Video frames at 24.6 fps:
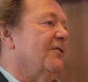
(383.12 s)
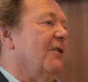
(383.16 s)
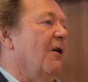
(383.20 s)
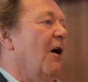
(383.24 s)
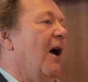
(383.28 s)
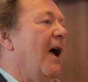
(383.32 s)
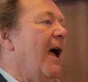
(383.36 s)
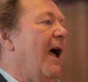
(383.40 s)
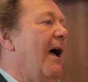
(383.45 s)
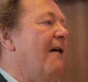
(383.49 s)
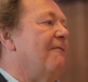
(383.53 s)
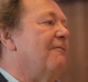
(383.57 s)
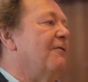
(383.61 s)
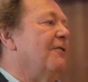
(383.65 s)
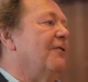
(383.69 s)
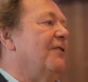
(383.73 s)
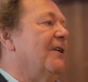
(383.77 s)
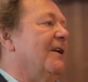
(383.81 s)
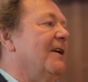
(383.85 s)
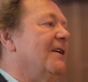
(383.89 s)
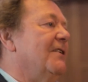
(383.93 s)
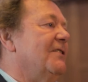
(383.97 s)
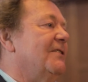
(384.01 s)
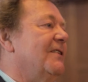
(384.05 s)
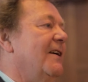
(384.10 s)
So
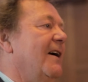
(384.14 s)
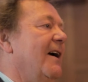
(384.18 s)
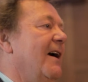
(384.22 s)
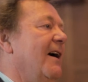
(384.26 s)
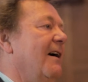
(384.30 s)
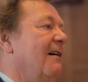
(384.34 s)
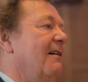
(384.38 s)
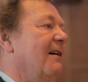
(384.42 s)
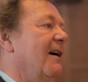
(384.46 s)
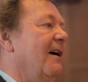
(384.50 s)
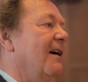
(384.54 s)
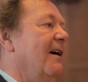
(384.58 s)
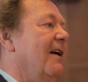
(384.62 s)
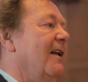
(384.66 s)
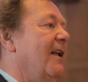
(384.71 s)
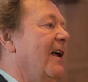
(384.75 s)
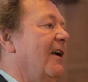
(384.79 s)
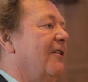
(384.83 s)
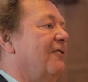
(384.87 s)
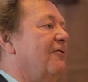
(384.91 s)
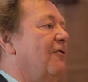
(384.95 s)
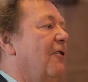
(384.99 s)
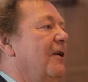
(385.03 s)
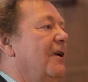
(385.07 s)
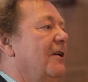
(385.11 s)
everything is there,
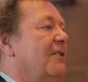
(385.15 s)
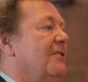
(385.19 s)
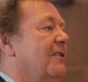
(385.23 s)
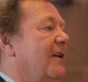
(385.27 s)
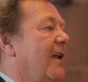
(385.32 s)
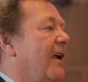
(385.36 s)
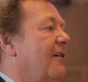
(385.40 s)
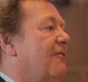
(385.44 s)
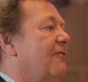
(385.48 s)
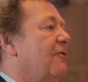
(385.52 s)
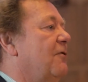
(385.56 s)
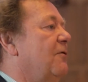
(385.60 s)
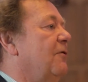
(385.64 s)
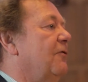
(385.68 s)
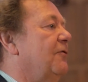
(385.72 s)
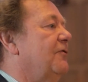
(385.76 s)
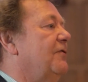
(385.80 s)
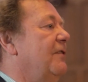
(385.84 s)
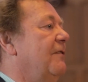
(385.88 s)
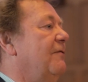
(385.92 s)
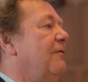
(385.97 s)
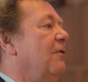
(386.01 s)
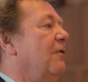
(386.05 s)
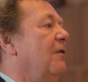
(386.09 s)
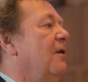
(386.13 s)
electronics, electrical,
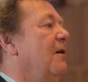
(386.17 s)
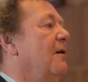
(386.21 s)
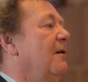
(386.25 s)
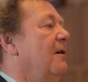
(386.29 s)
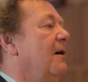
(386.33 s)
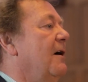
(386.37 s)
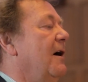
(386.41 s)
civil,